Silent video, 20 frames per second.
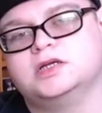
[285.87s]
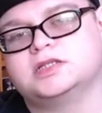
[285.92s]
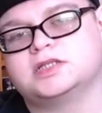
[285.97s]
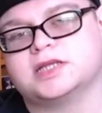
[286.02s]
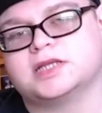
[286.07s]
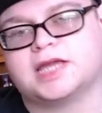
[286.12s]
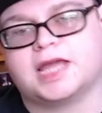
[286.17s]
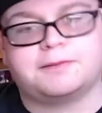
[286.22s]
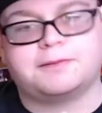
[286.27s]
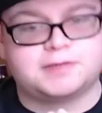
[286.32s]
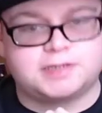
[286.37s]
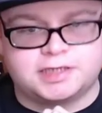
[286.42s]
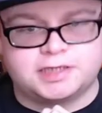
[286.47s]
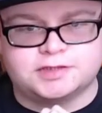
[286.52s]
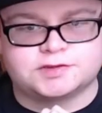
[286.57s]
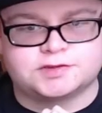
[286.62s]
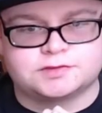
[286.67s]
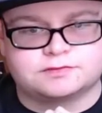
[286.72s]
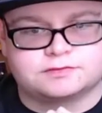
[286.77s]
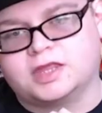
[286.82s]

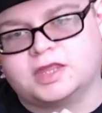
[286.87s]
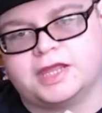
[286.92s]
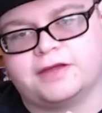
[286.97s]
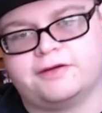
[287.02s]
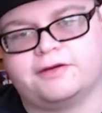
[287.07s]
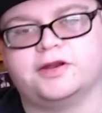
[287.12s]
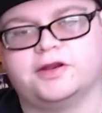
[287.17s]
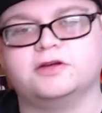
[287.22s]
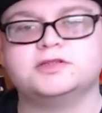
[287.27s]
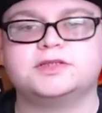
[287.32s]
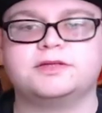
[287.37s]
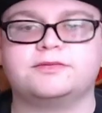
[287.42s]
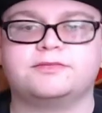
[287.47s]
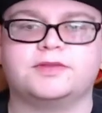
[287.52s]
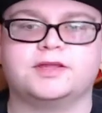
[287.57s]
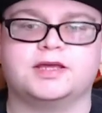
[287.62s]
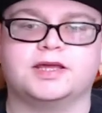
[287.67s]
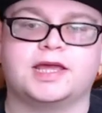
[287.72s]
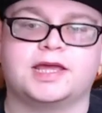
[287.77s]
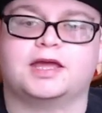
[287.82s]
Decapitation. Now, I know
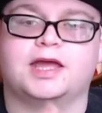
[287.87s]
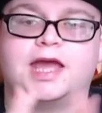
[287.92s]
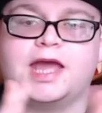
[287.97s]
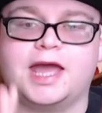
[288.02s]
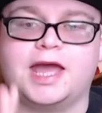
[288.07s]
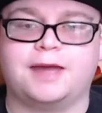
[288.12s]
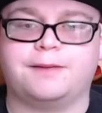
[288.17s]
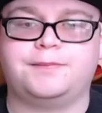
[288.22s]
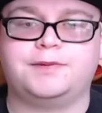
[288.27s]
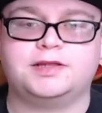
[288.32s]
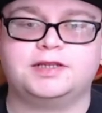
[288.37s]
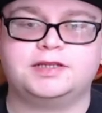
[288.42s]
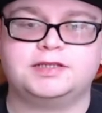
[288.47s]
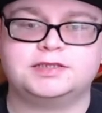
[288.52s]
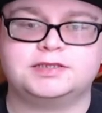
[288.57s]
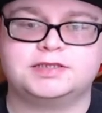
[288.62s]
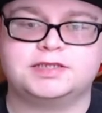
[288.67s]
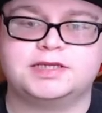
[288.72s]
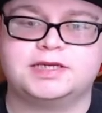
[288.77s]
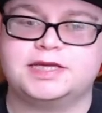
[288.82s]
something
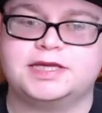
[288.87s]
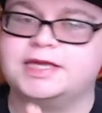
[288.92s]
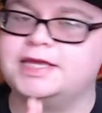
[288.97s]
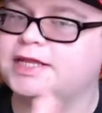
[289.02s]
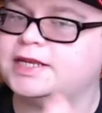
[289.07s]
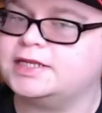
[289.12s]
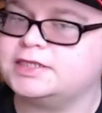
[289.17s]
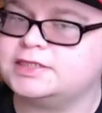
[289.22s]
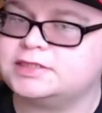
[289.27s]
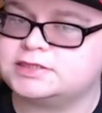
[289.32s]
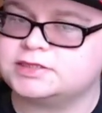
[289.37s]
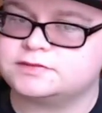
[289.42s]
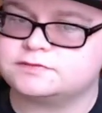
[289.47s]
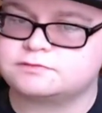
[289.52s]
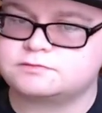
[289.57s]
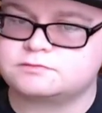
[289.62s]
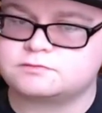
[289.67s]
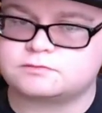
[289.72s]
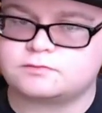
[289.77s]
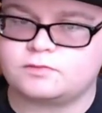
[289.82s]
happened in it
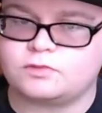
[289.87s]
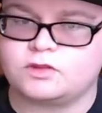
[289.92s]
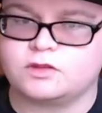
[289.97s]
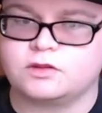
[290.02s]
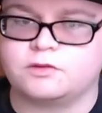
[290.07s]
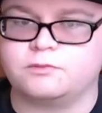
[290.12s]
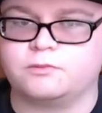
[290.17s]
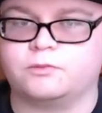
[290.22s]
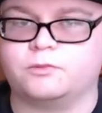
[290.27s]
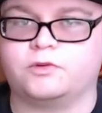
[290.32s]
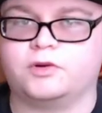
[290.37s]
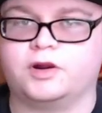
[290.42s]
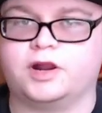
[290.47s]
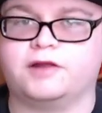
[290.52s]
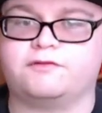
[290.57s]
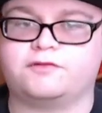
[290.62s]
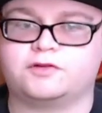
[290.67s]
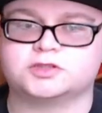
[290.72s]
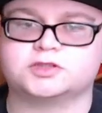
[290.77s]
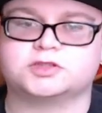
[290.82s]
when
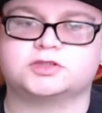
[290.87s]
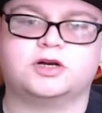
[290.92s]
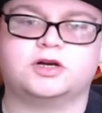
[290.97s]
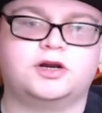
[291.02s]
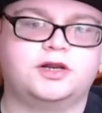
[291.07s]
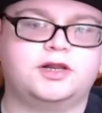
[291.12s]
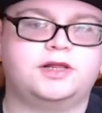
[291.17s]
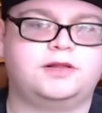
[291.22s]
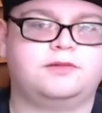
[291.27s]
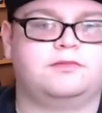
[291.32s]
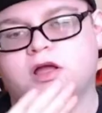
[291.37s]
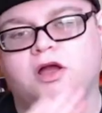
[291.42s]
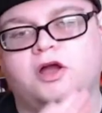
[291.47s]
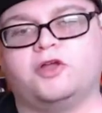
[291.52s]
I first started it.